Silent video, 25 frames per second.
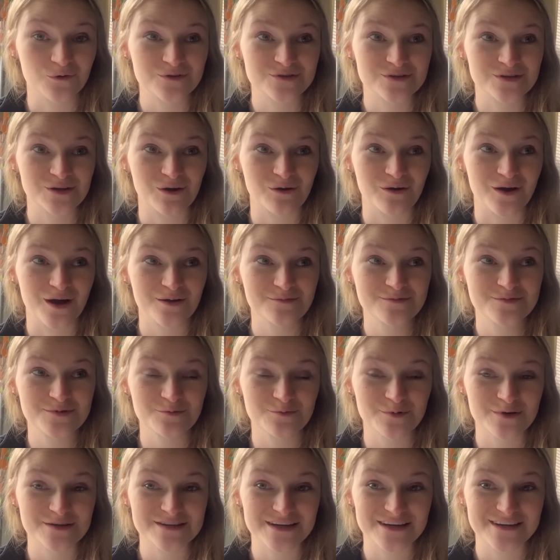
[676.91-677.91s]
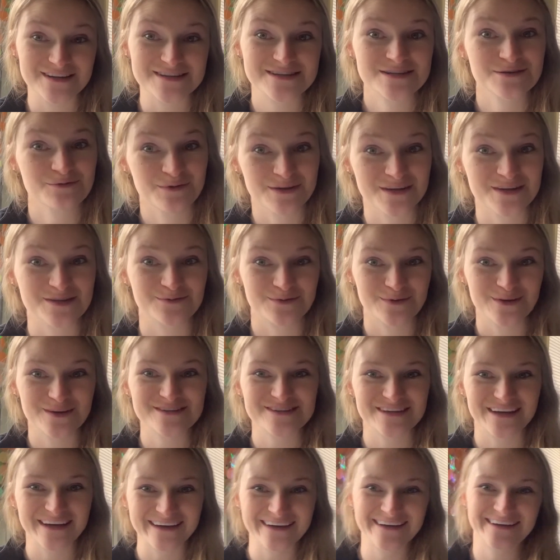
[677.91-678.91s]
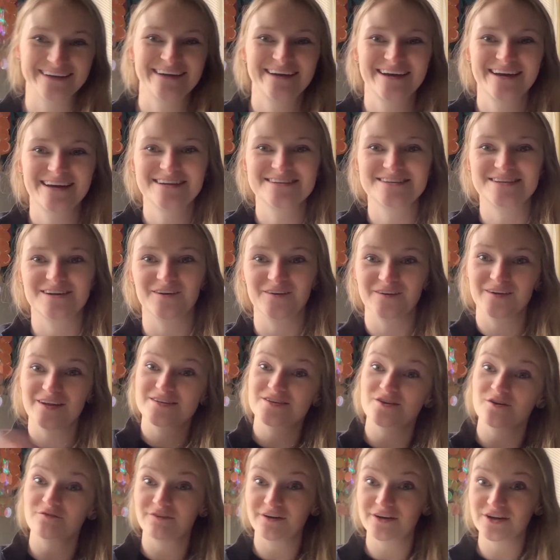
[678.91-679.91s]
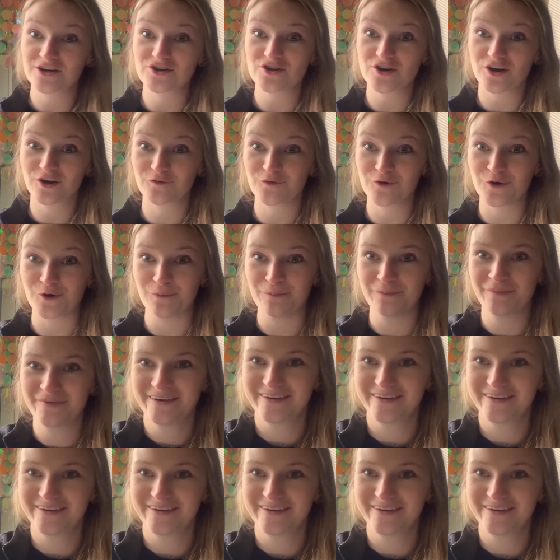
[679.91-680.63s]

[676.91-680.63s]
So I'm super excited to see what this one looks like. So let's go find a dark room.